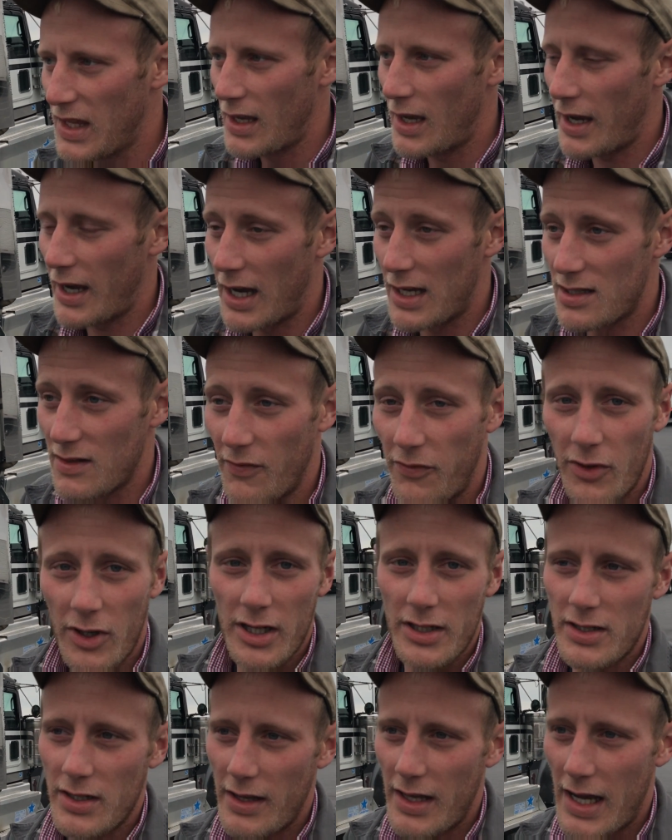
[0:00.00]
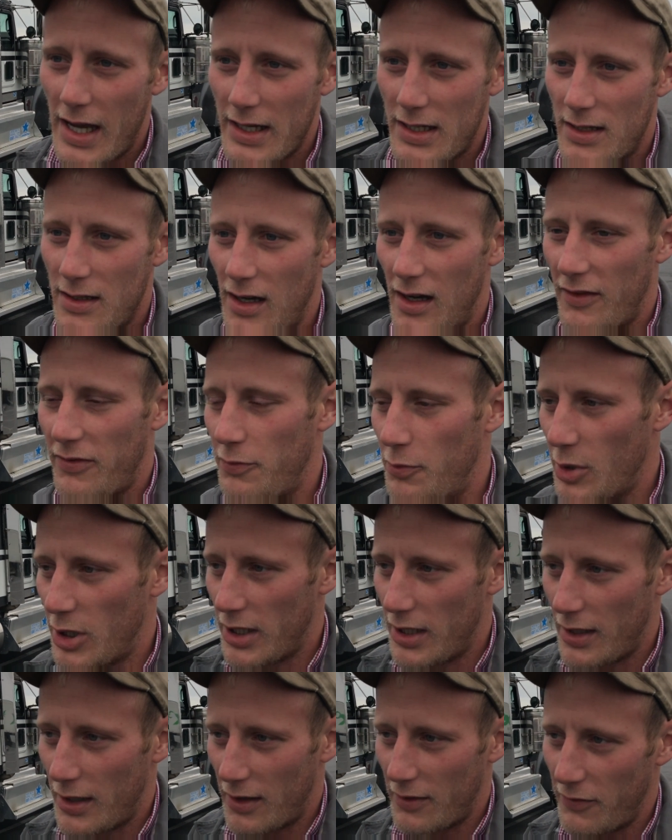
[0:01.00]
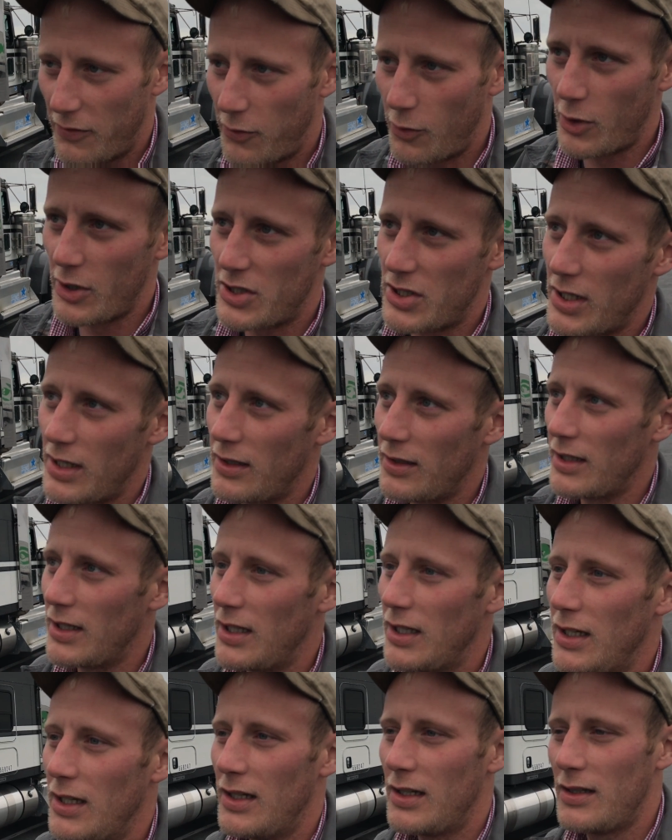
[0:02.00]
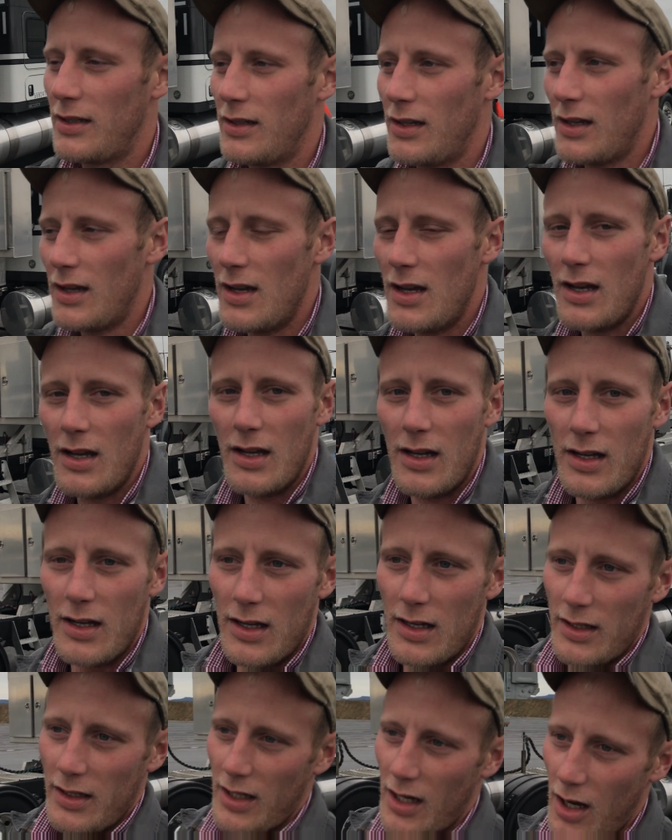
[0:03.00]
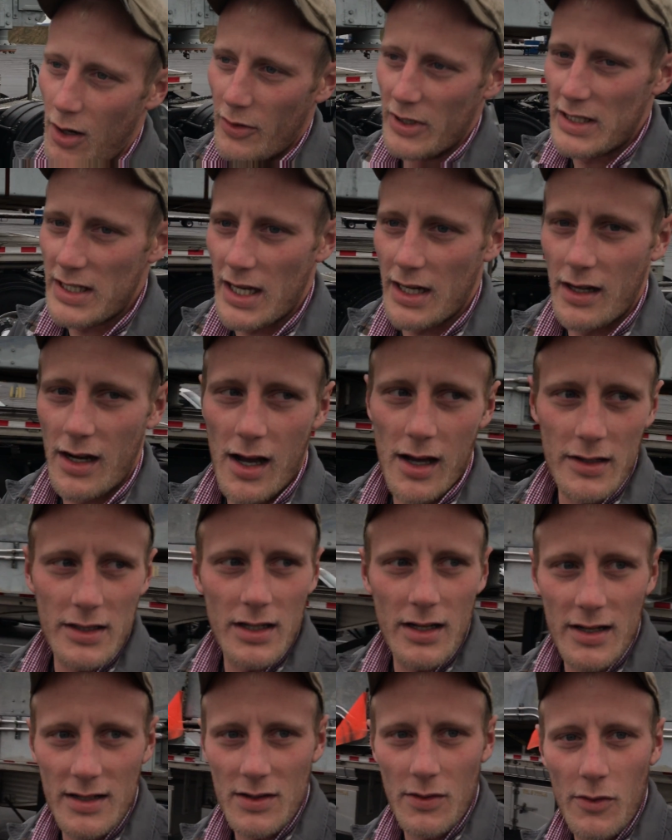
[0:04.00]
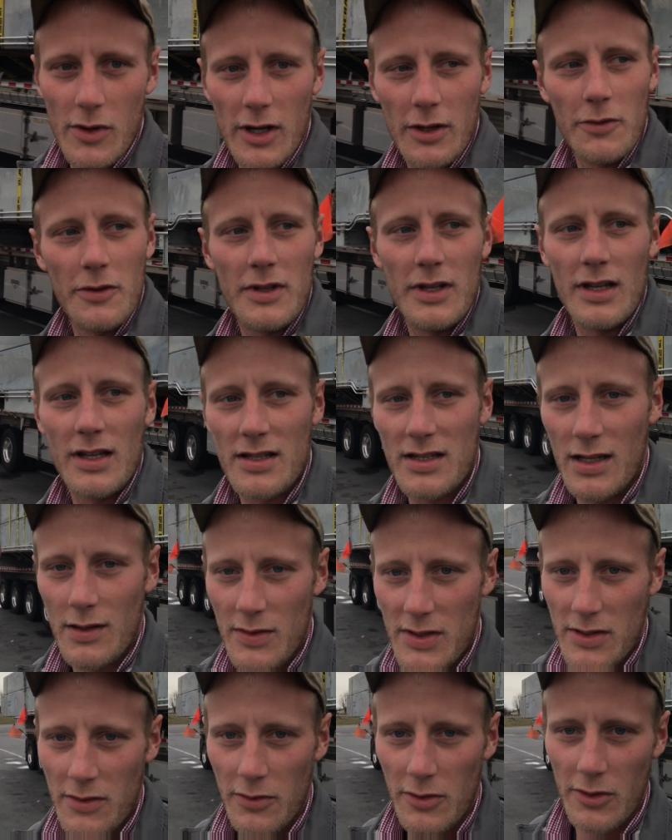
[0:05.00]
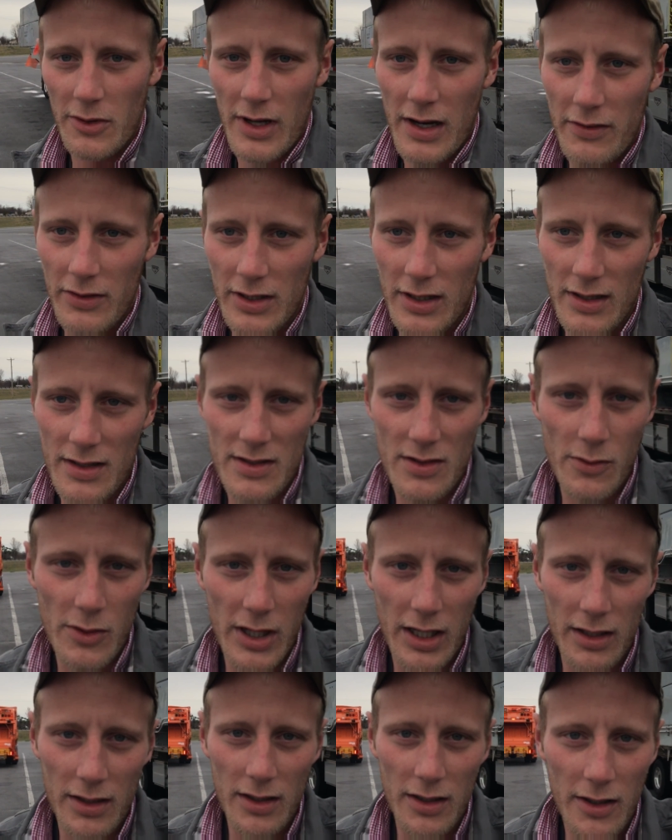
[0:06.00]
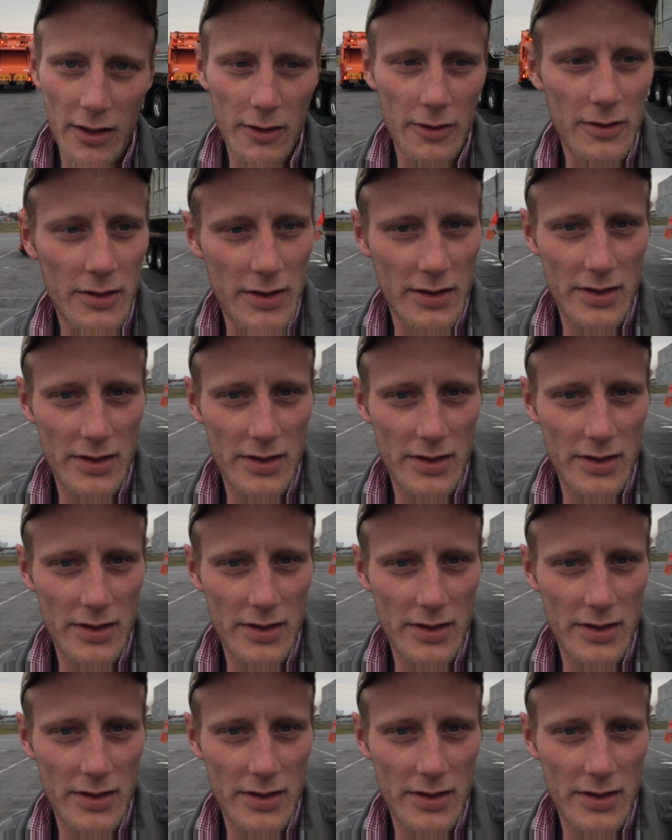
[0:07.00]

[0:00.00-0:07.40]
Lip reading: I got some footage of that stuff, but unfortunately, you know, when technology doesn't work with you, it seems to ruin everything. So what can you do?